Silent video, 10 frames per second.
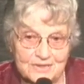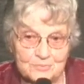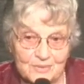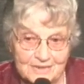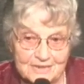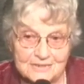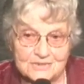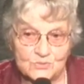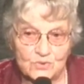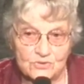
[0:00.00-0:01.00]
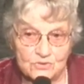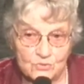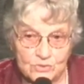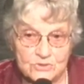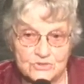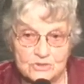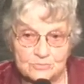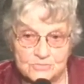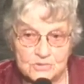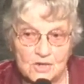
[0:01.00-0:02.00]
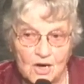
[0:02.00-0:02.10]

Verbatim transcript: pleased with your worship to God.